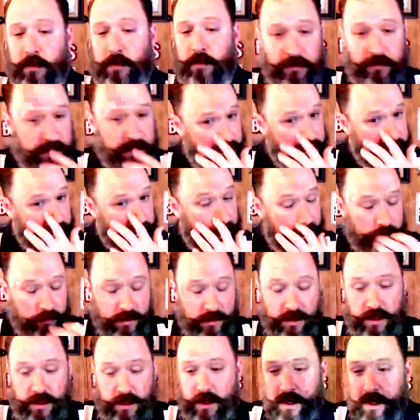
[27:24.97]
feature.
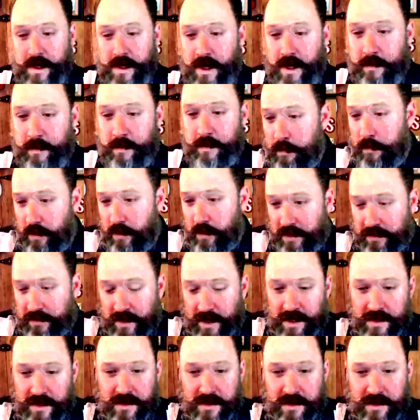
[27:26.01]
I'm I'm I'm really
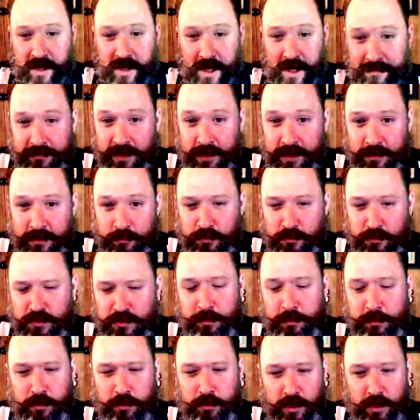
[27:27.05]
excited to dive in
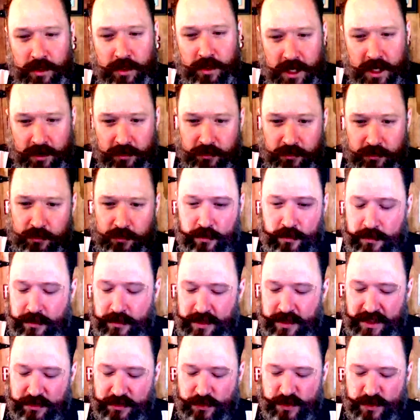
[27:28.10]
deeper and kind of
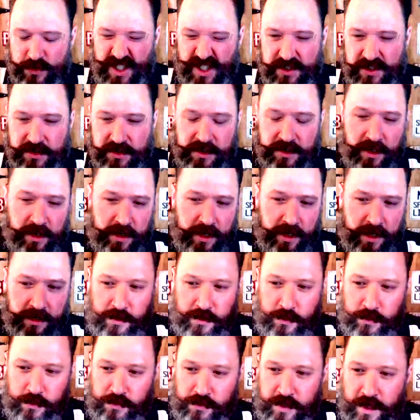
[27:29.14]
think strategically on how to
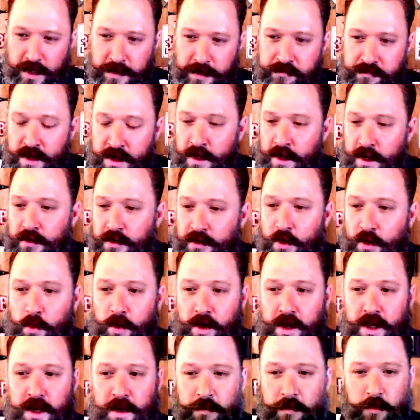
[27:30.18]
use that. So
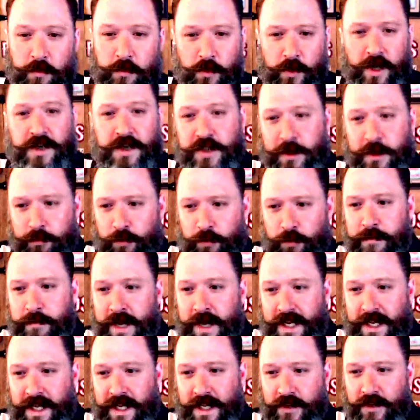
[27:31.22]
we're gonna we're gonna jump right
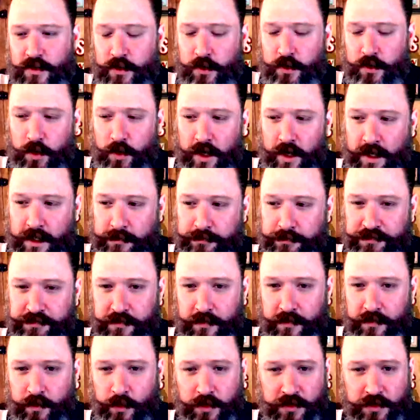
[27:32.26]
back into um,
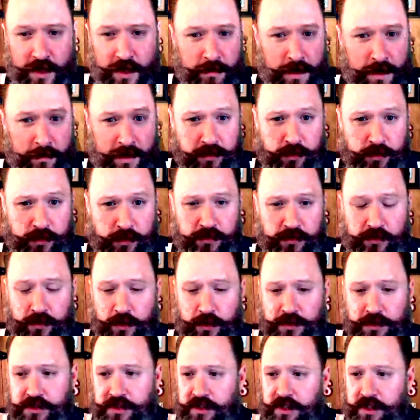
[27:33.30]
we were talking about Pinterest
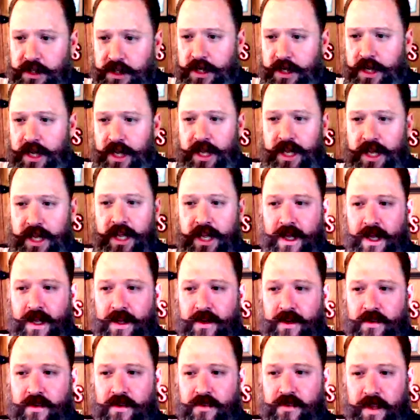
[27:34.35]
search.
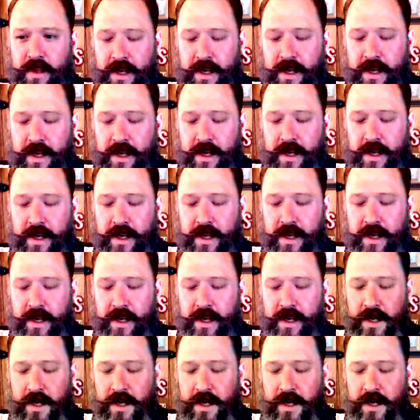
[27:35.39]
And um, you
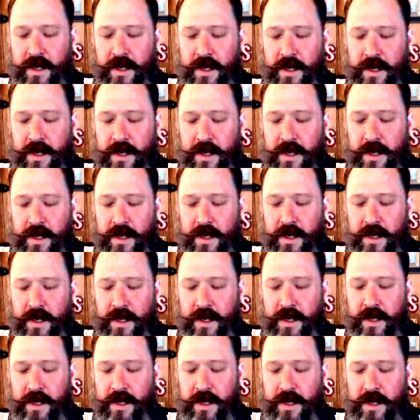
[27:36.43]
know, we talked about
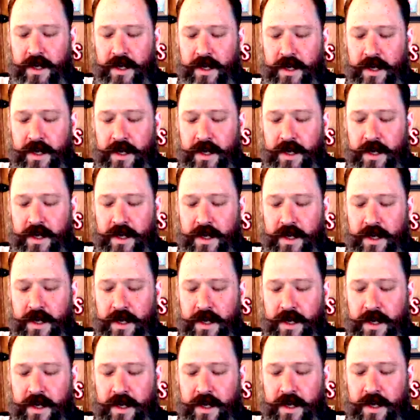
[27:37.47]
inside of Pinterest,
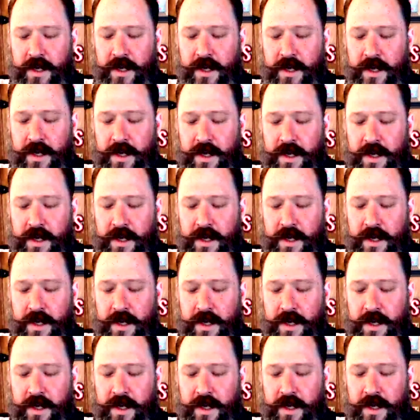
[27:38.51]
Pinterest search
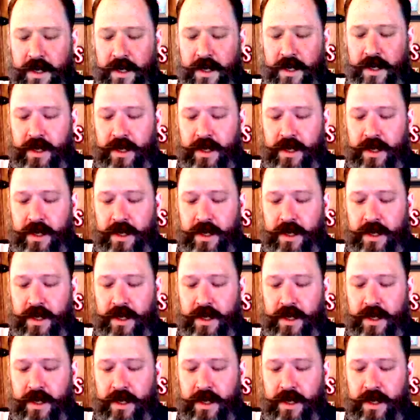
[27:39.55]
in there, and you kind of